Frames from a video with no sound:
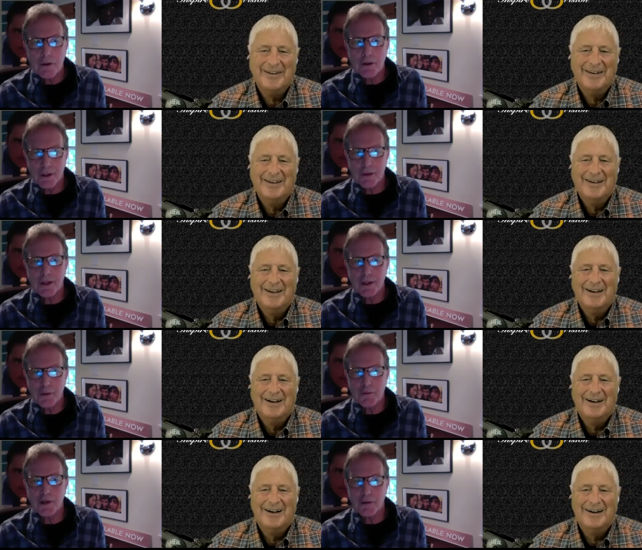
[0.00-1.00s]
Speaker 1: Doug, thank you
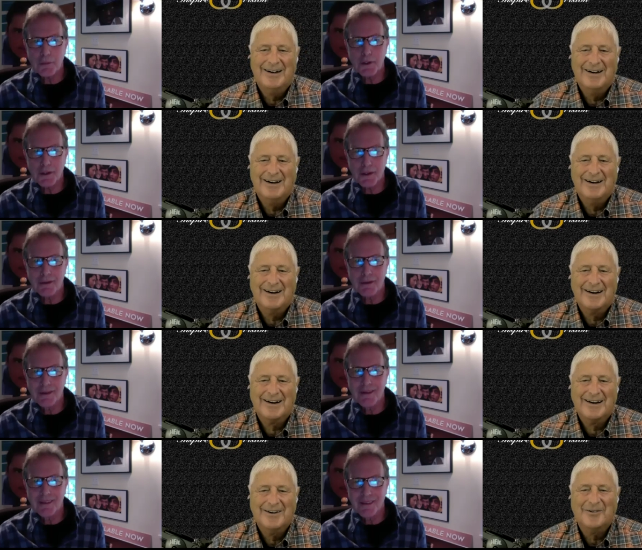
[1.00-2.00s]
for having me on.
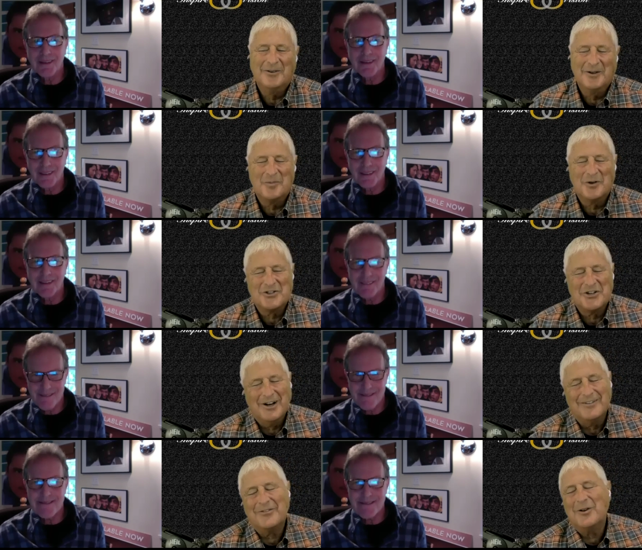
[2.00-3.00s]
Speaker 2: Really
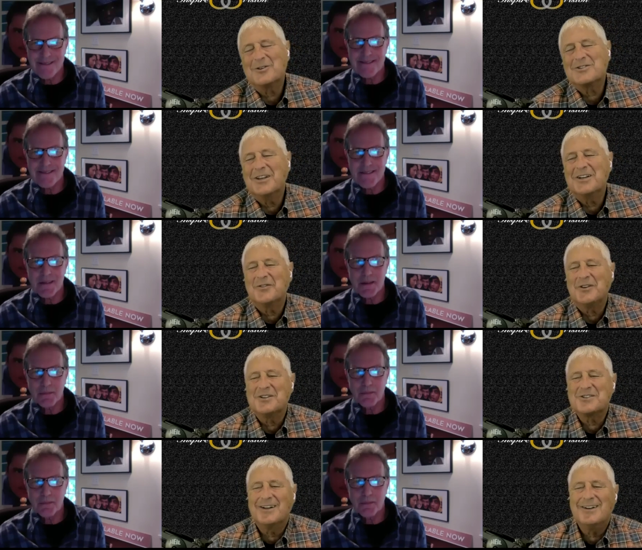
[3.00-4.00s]
appreciate it. Folks, thanks for
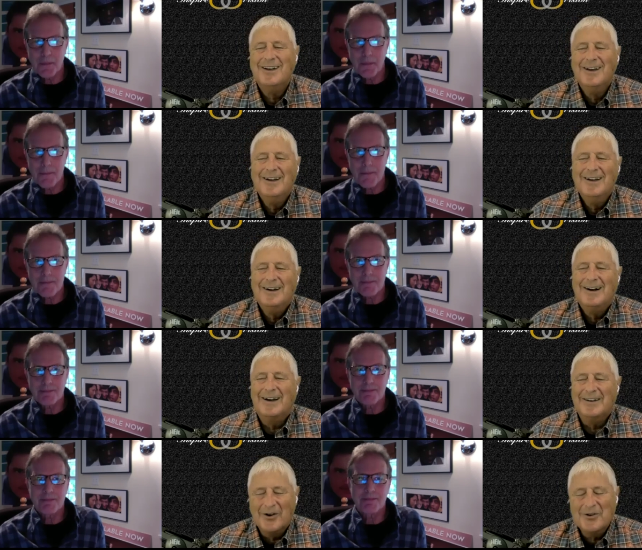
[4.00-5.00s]
listening.
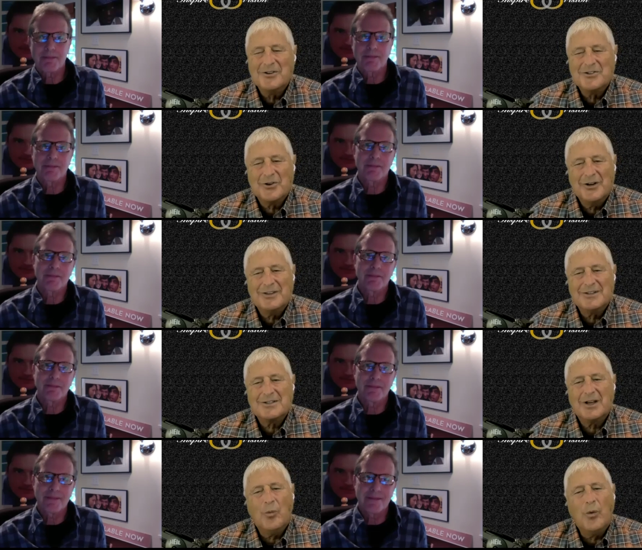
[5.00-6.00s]
I know you enjoyed
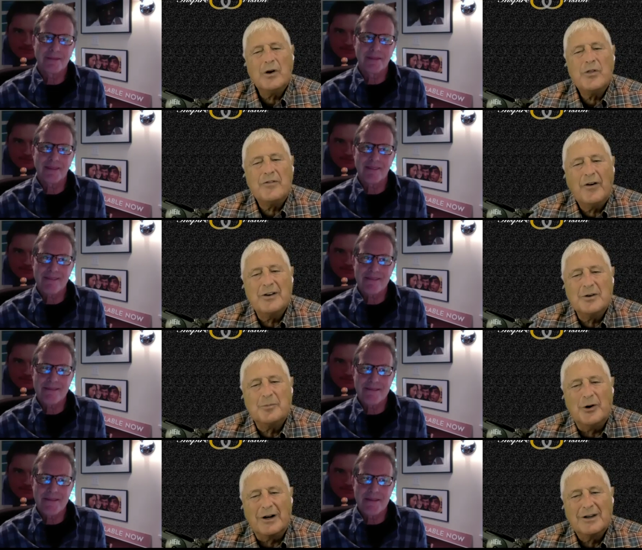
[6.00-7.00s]
this. Where do they find your
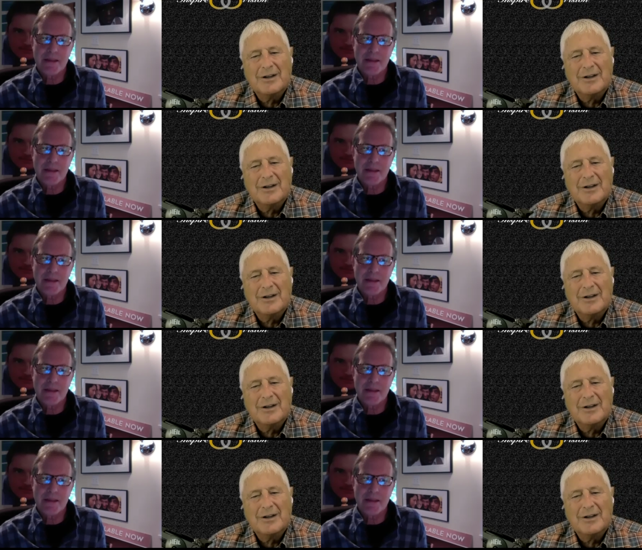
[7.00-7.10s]
book?